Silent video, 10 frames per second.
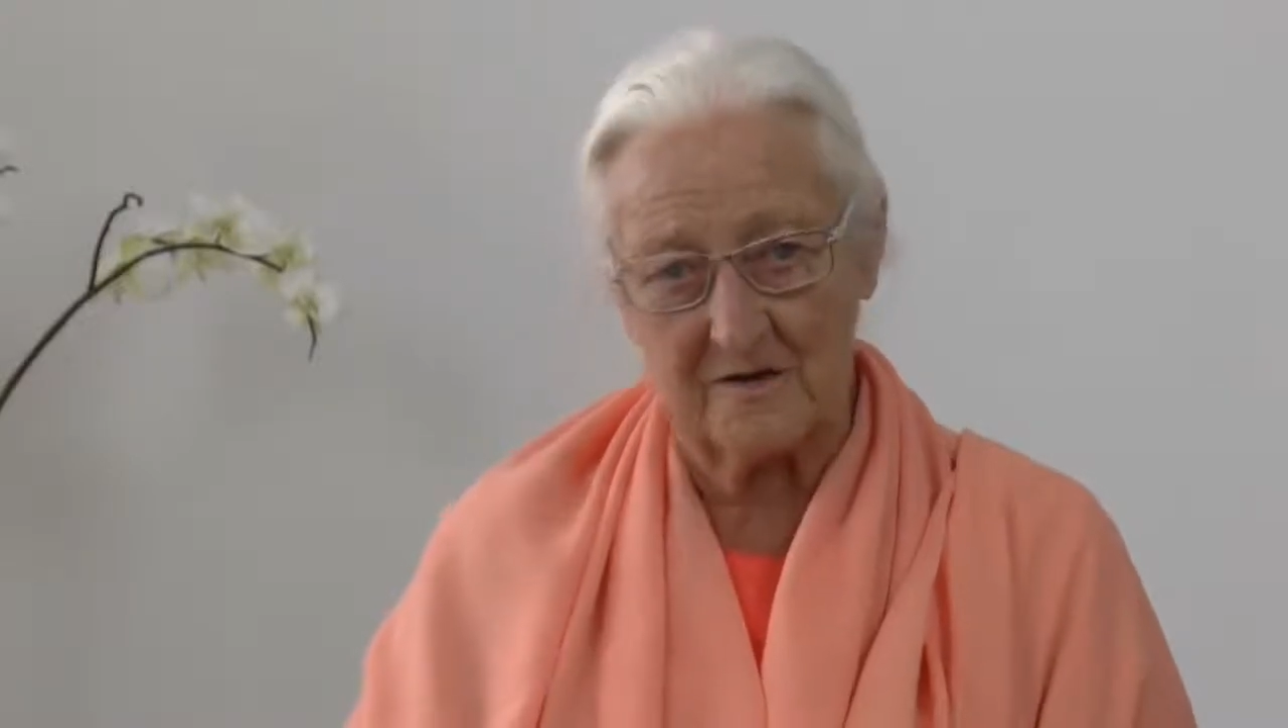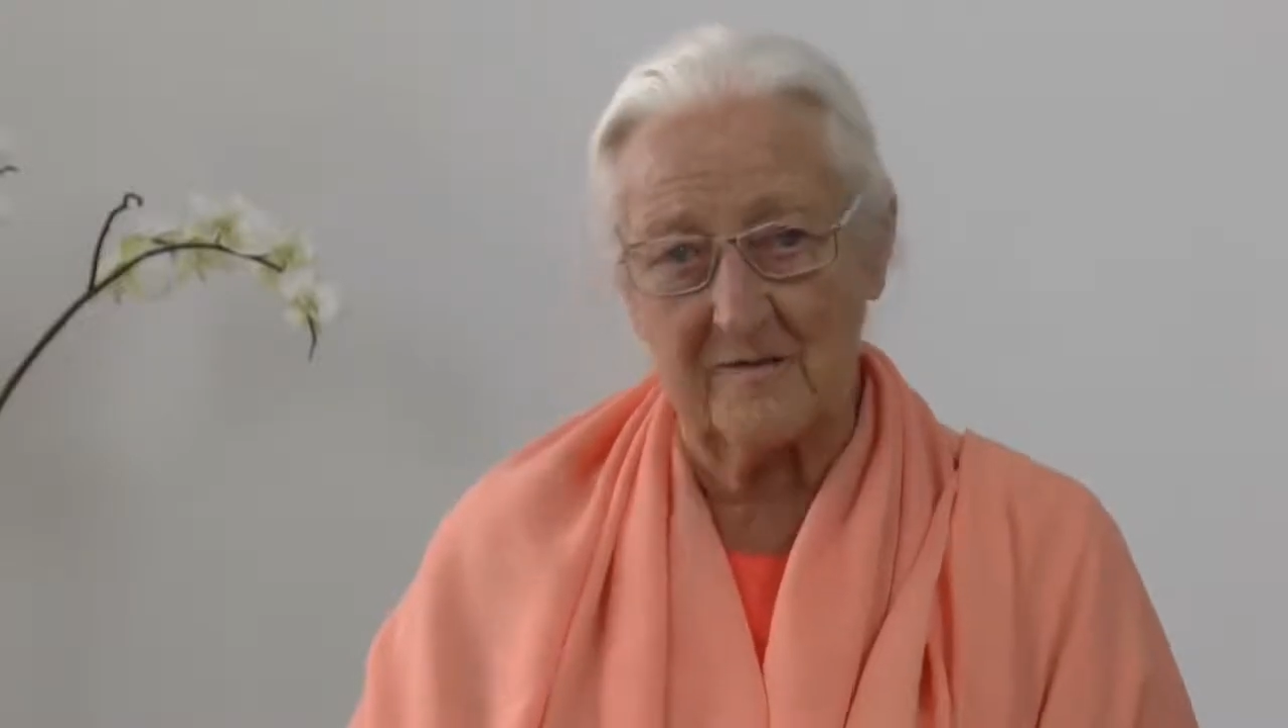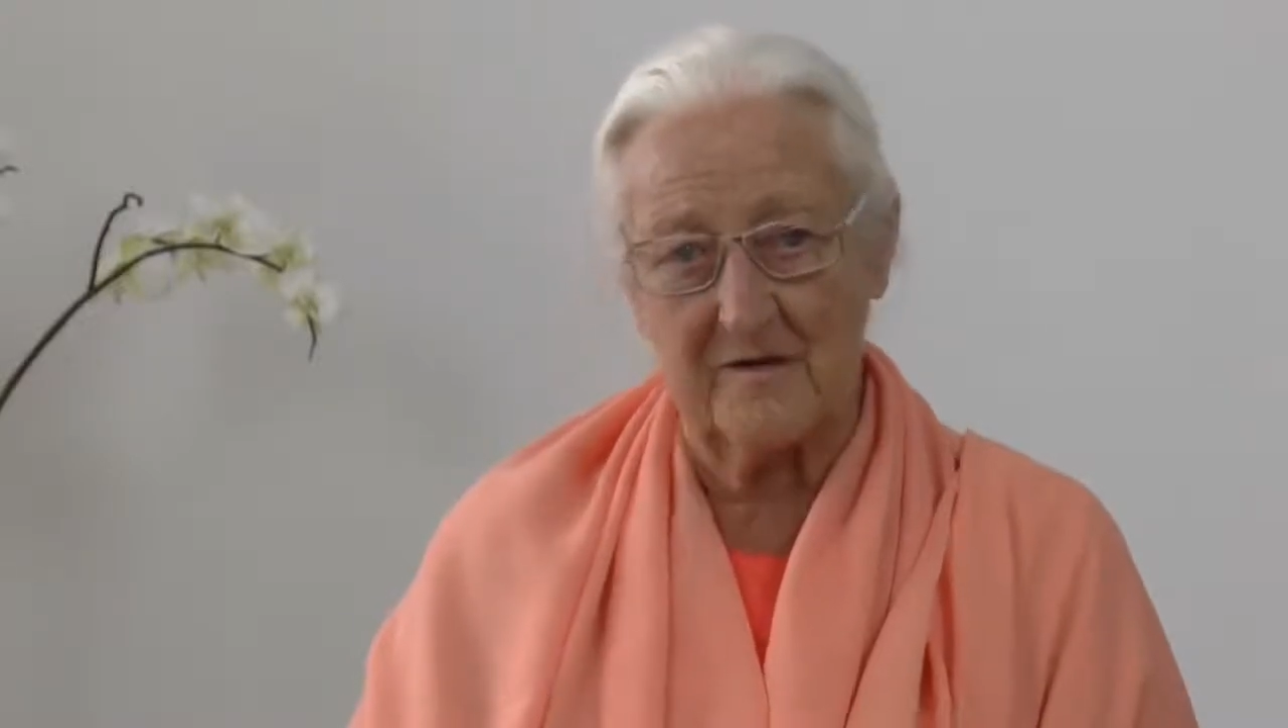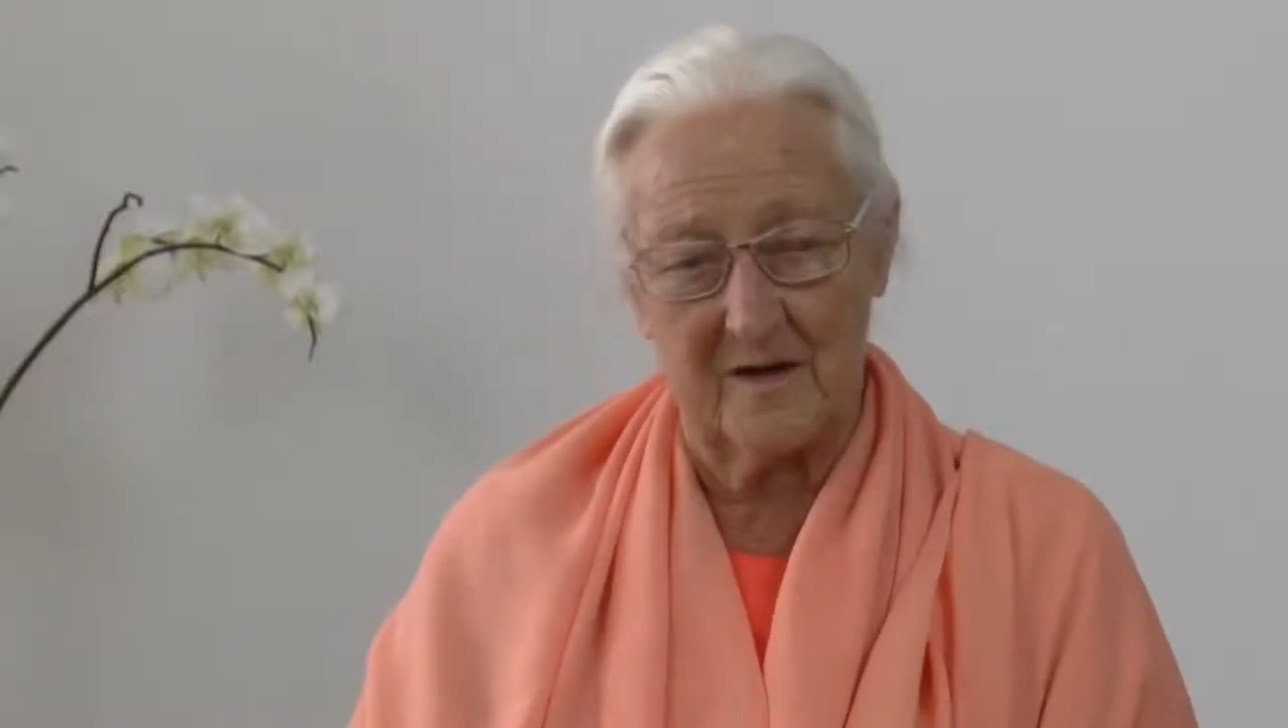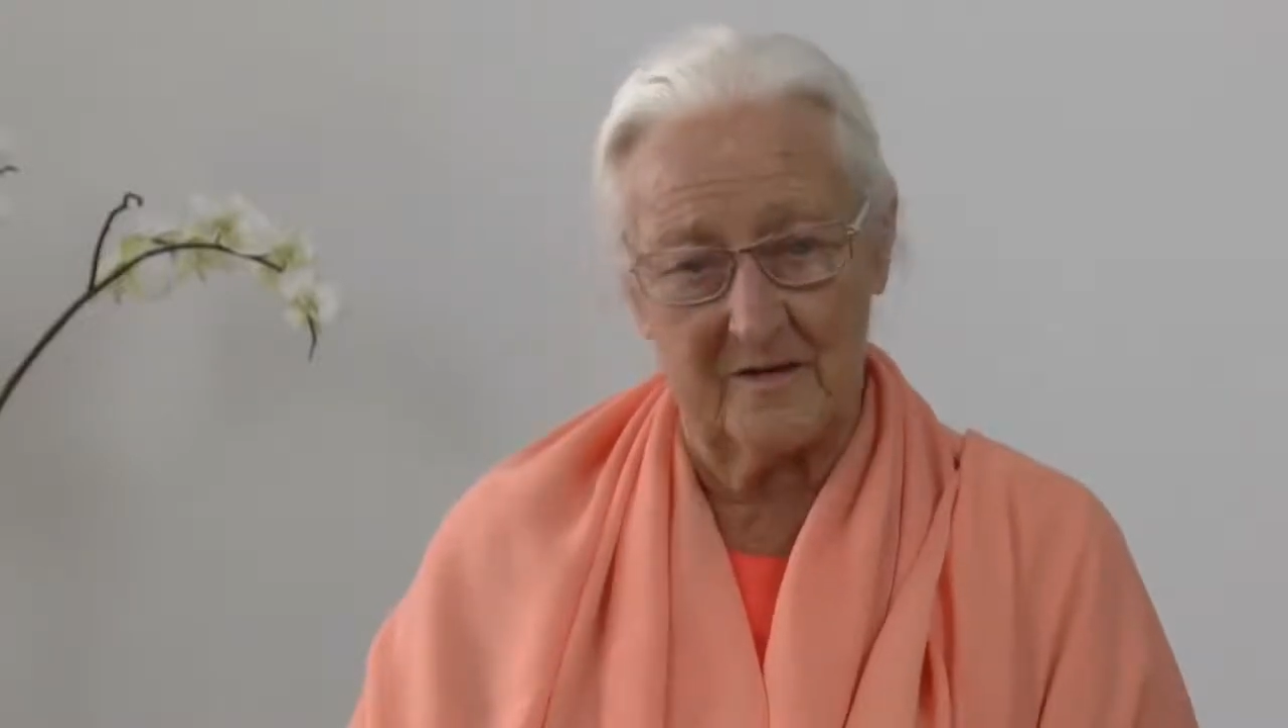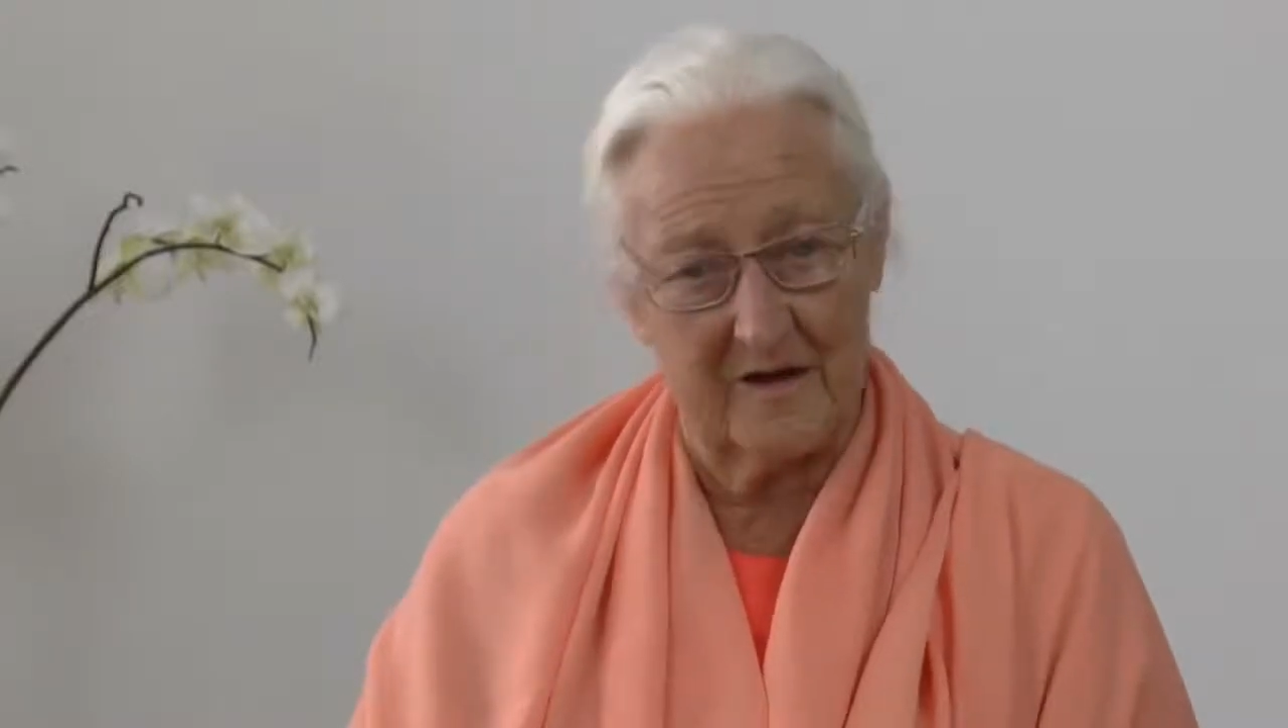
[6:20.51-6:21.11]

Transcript: on the other